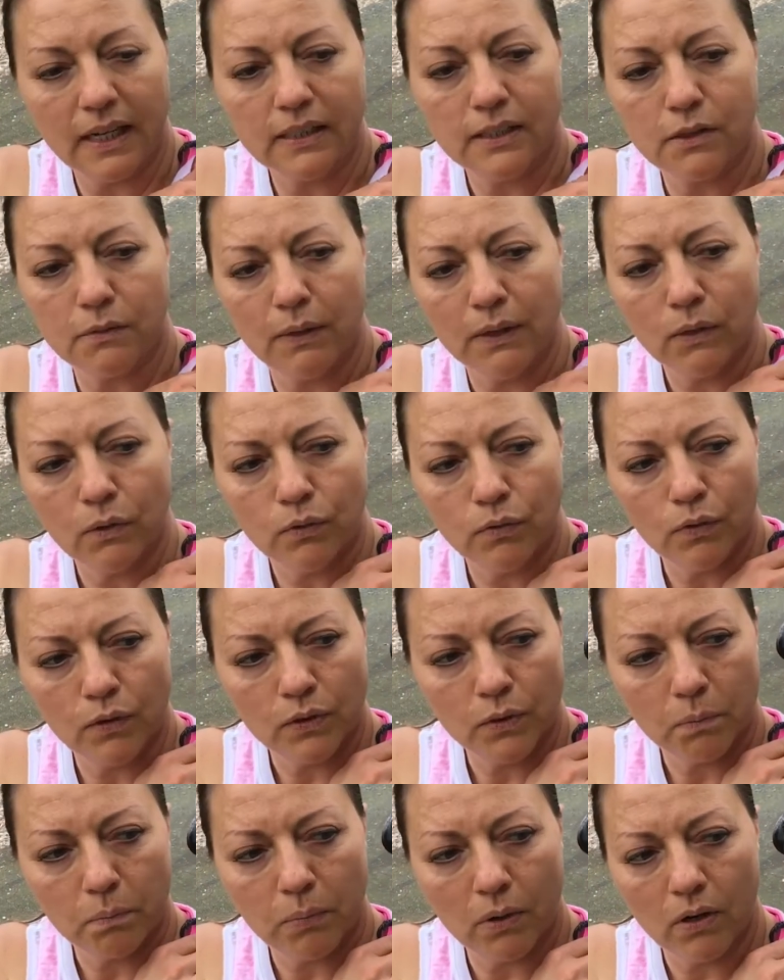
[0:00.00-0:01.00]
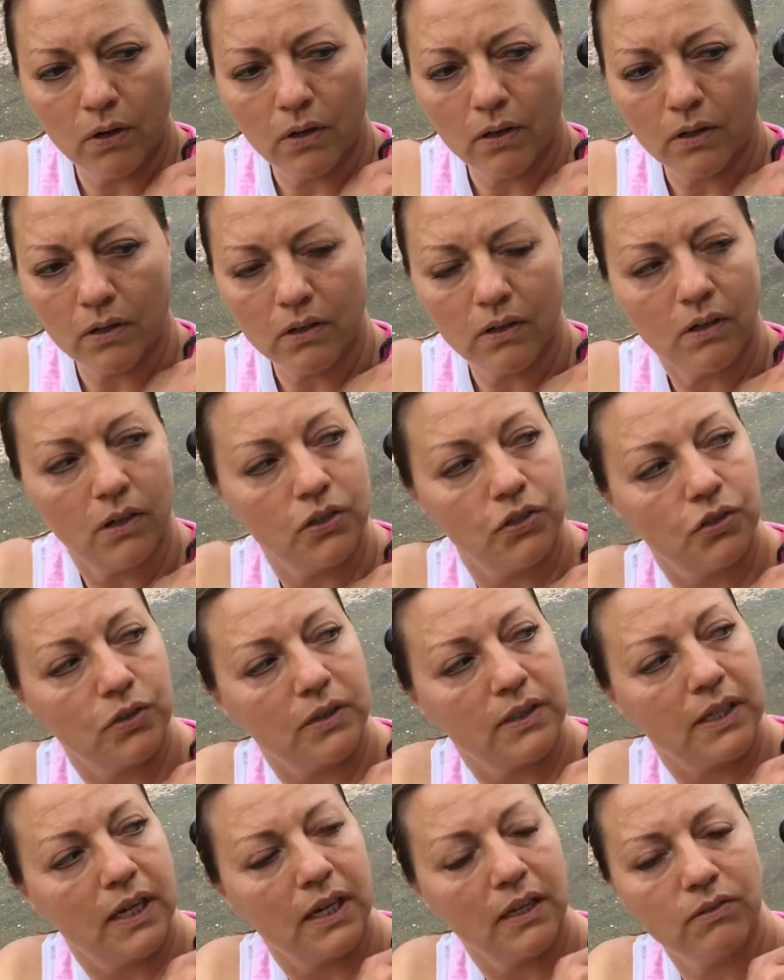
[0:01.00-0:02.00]
nice mm-hmm. weather for the park, huh, mm -hmm.
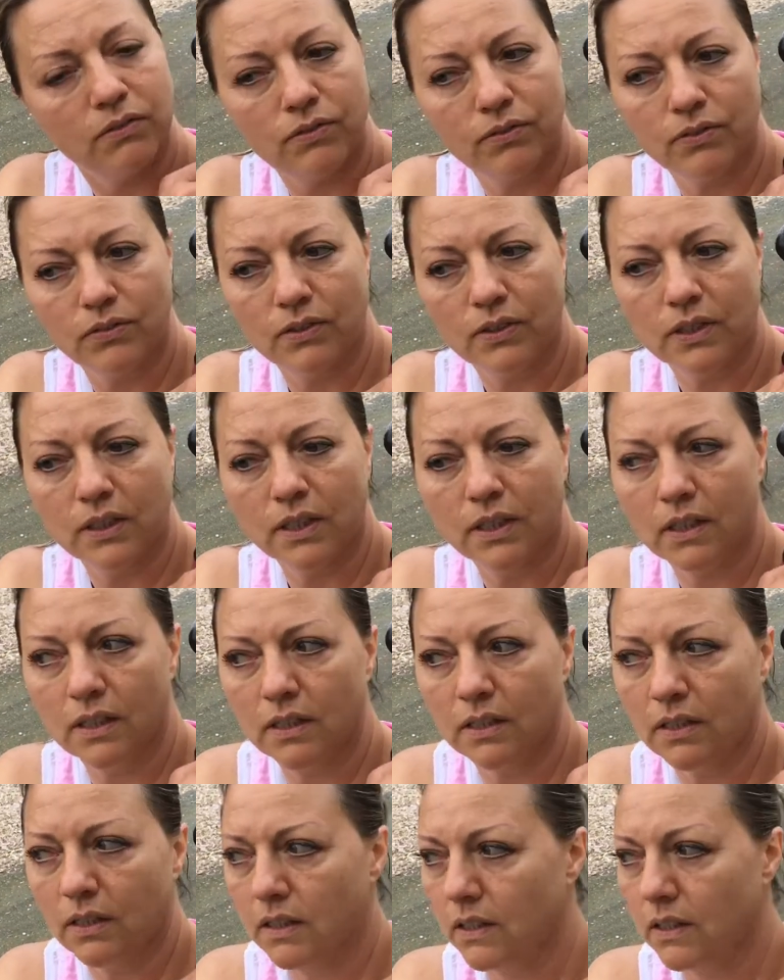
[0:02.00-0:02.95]
Joseph? Yeah.